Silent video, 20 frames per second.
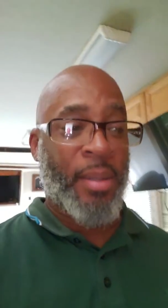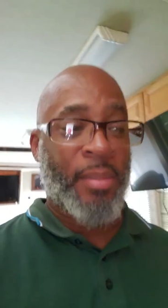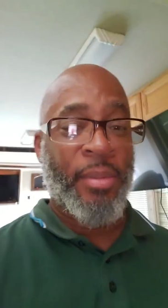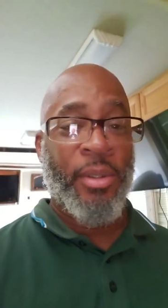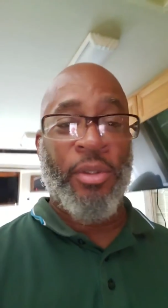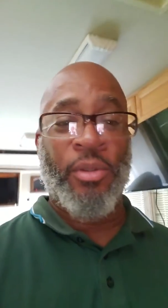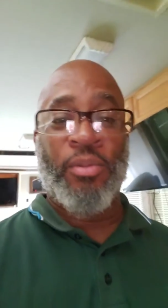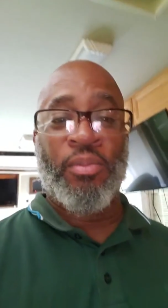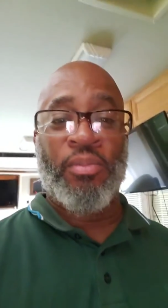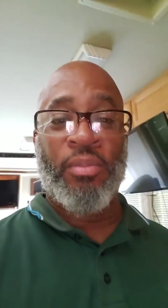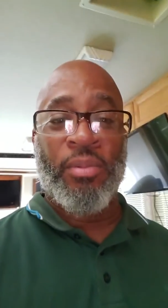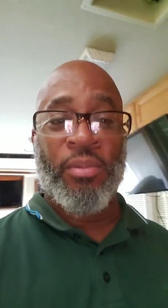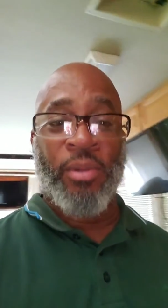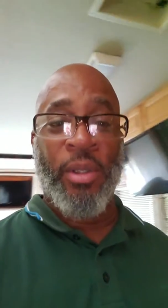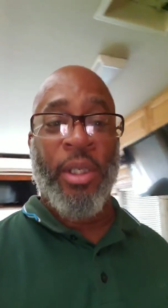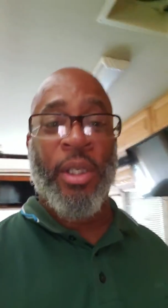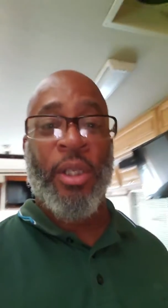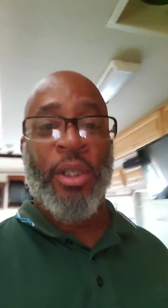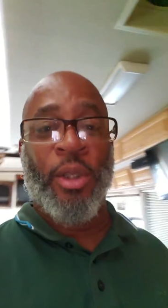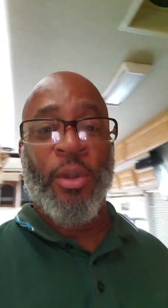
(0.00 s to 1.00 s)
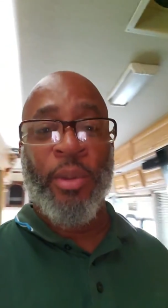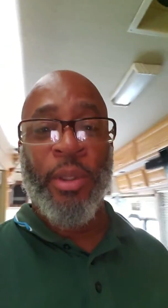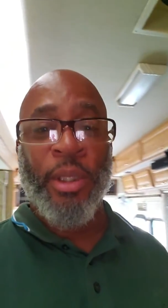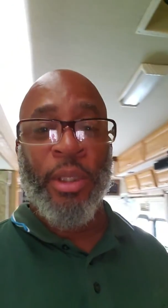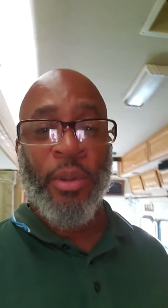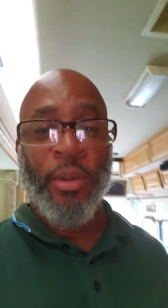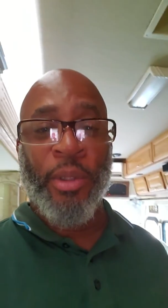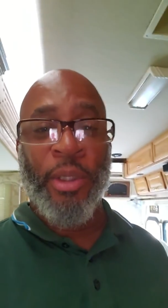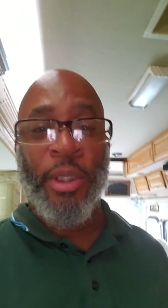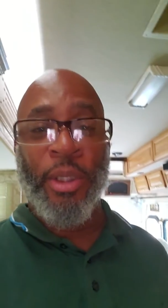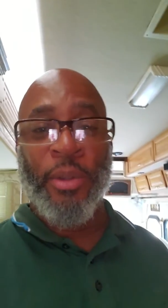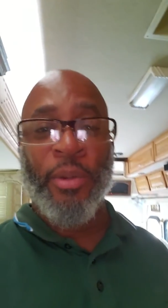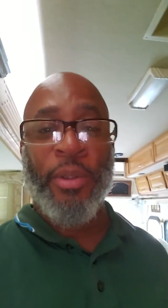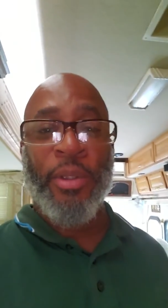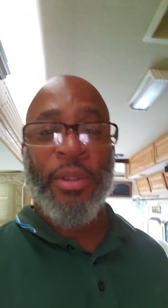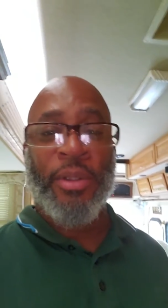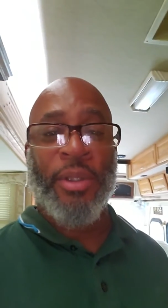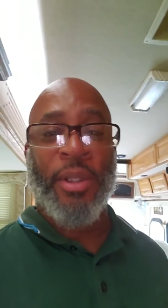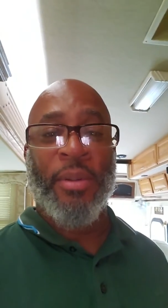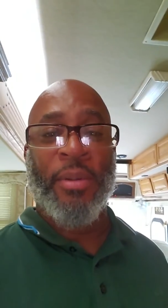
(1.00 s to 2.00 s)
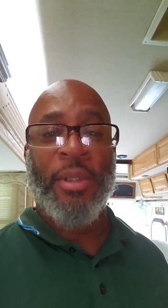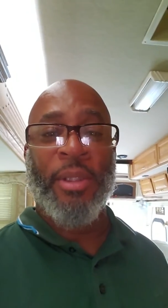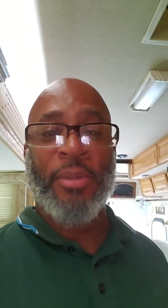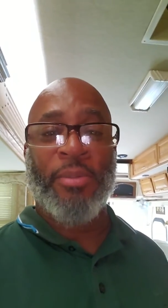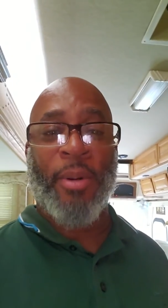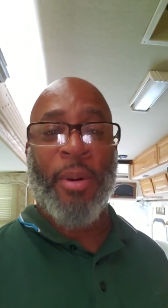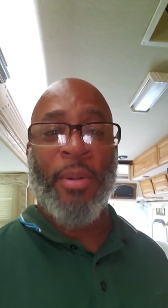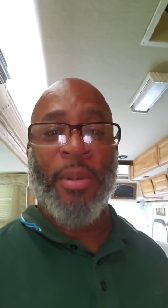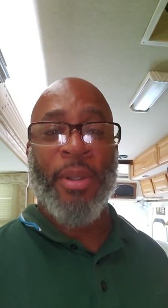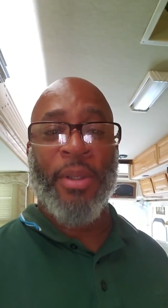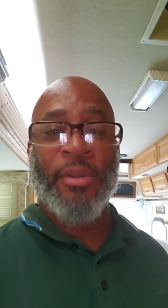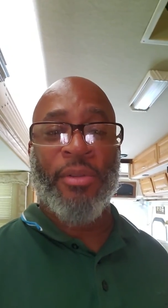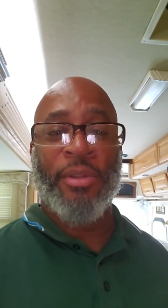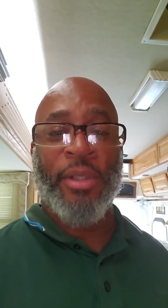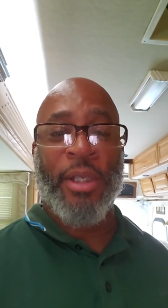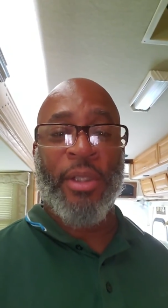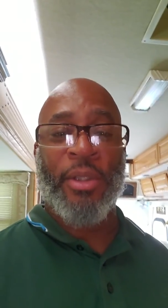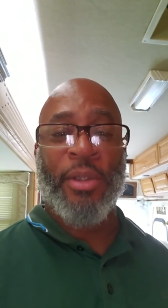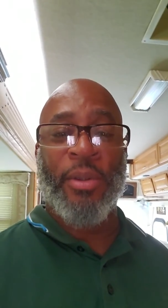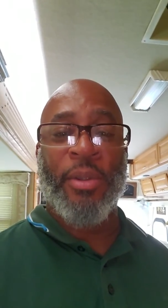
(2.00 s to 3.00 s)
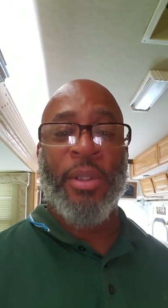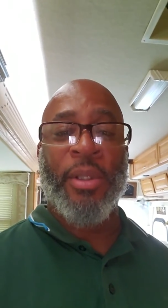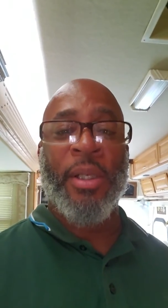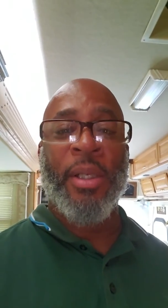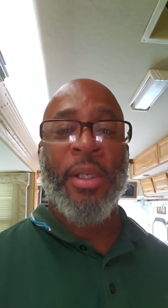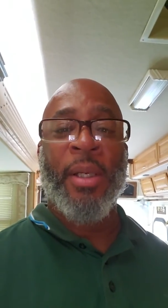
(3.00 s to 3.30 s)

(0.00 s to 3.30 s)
It's really gluey, so it's probably gonna stick to it.